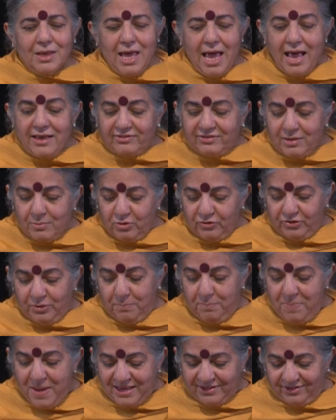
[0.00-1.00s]
Has some of the
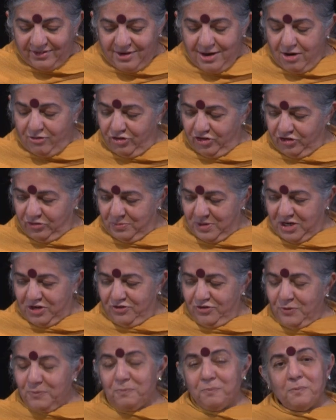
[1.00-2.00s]
best nourishment.